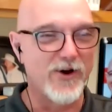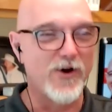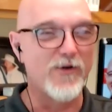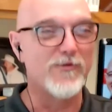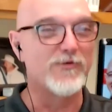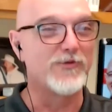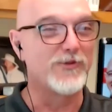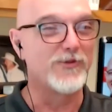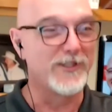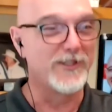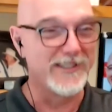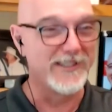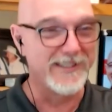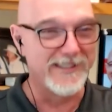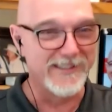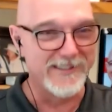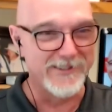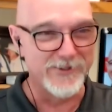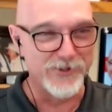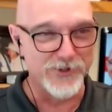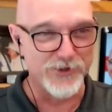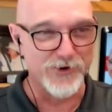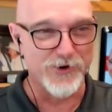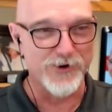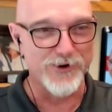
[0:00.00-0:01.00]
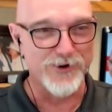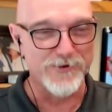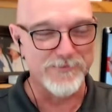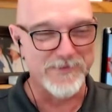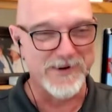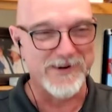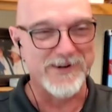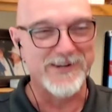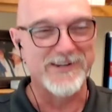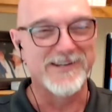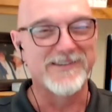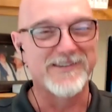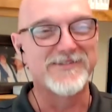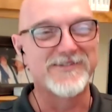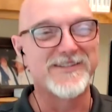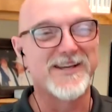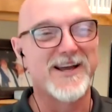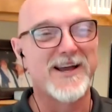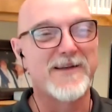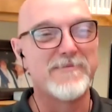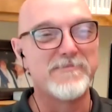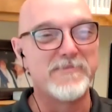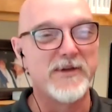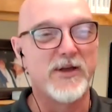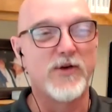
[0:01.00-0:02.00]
hopefully in a shorter period of time.